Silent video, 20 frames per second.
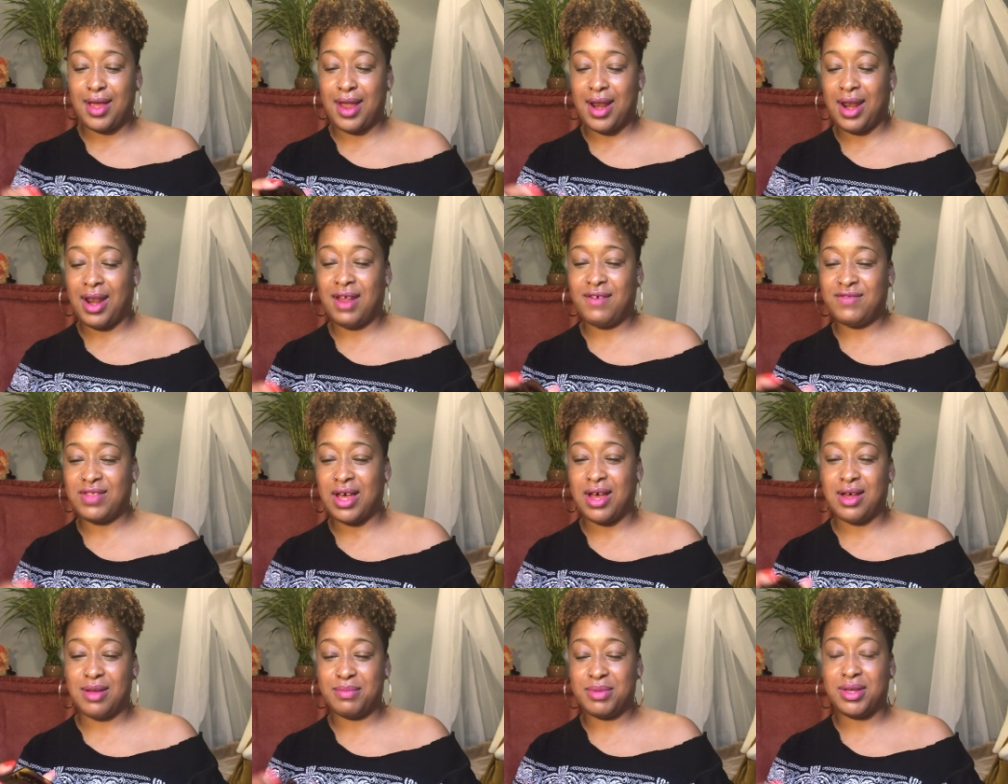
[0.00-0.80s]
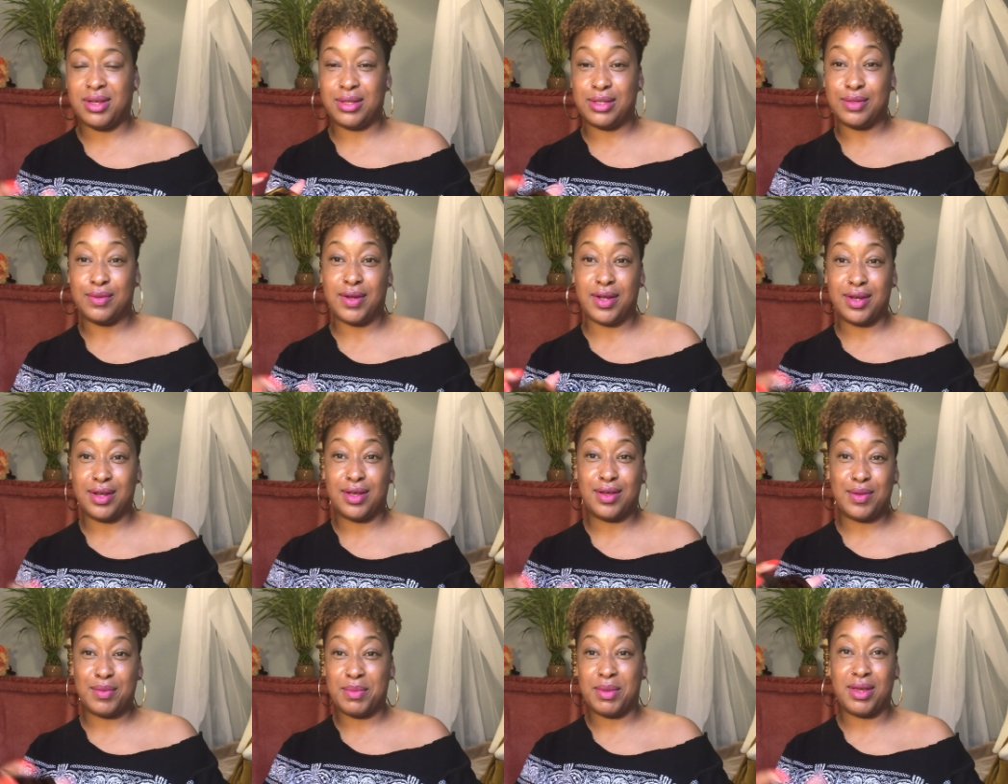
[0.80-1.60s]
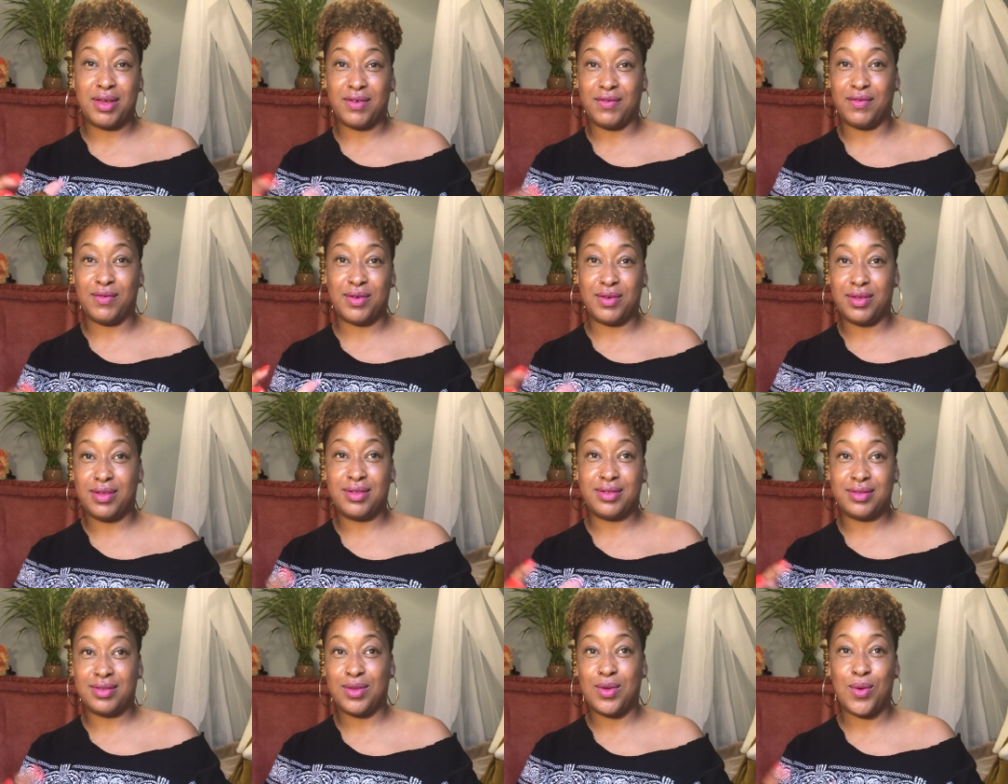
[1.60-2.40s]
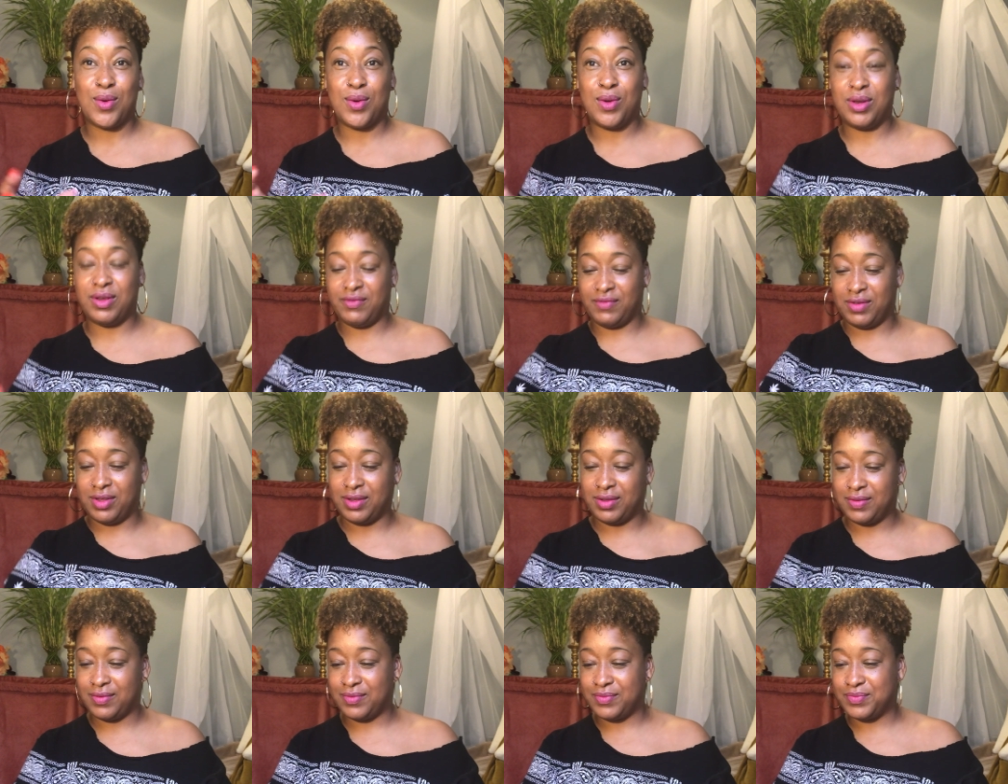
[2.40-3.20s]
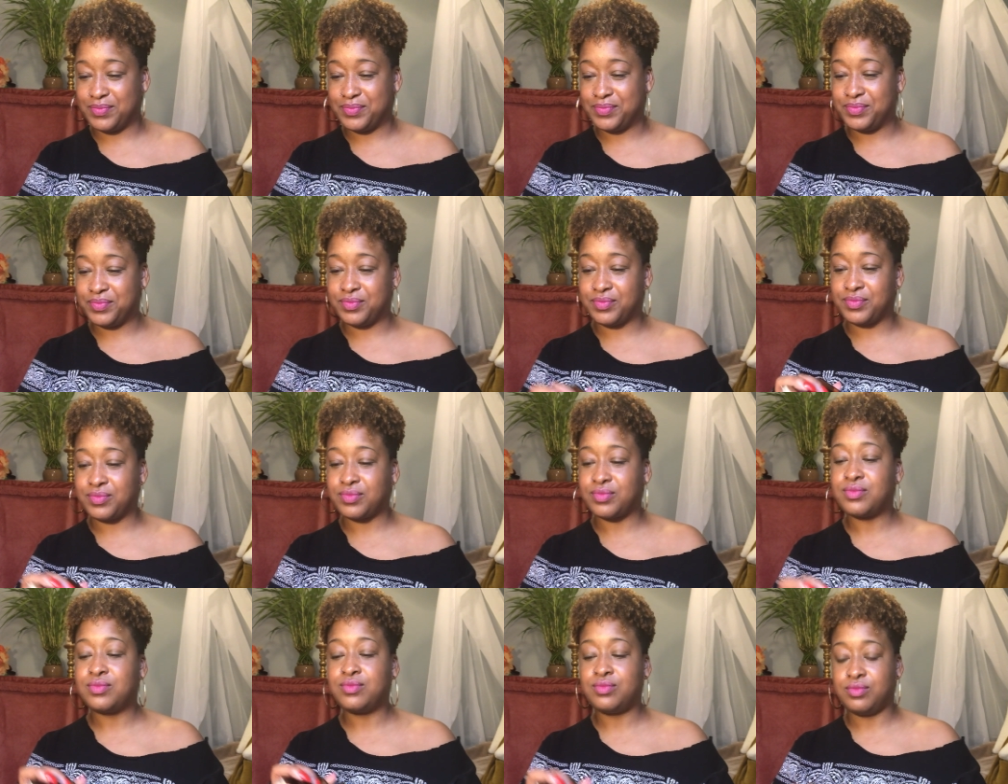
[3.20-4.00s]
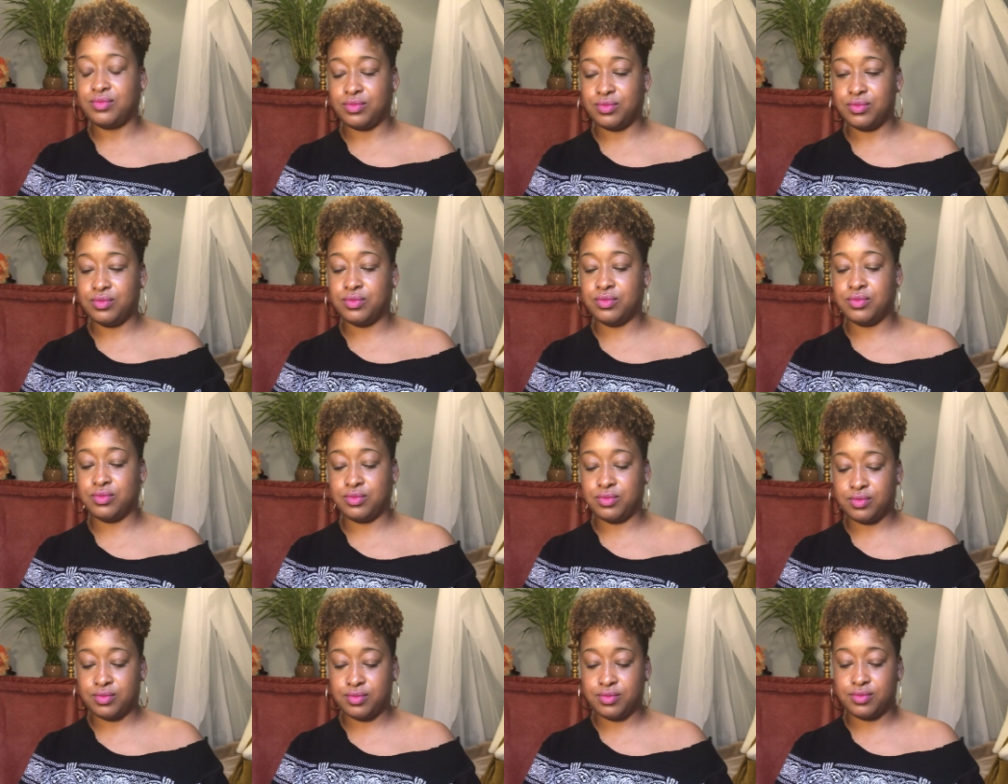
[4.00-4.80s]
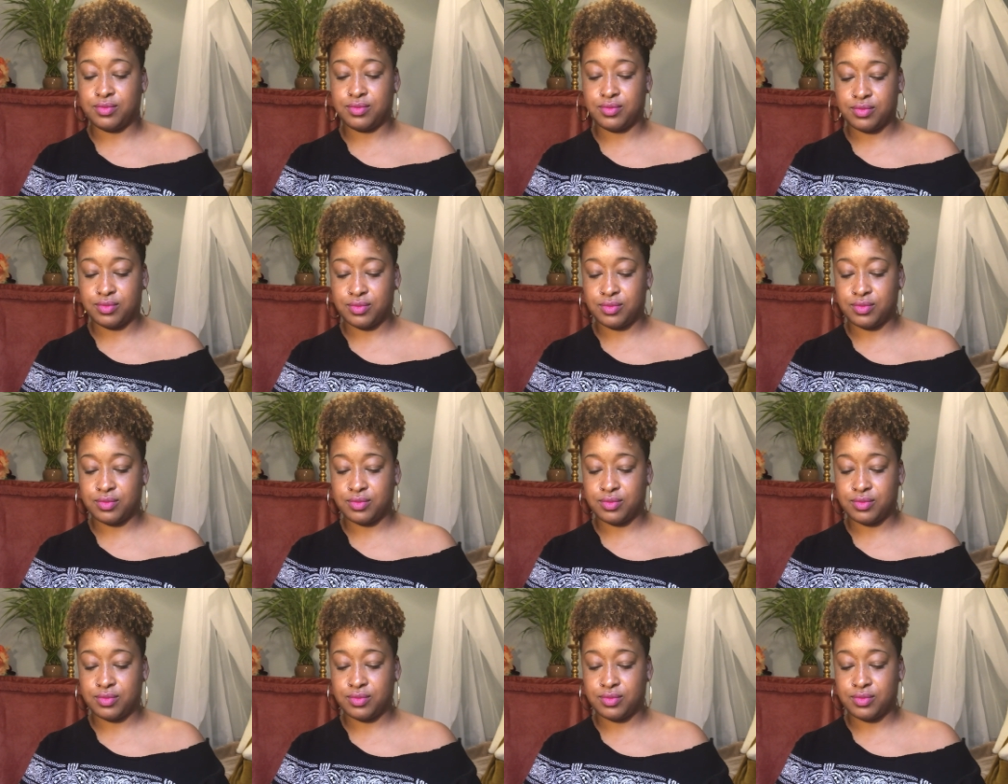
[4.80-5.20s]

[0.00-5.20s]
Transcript: I love the ambiance right now. I'm here for it. All of it. Mm -hmm.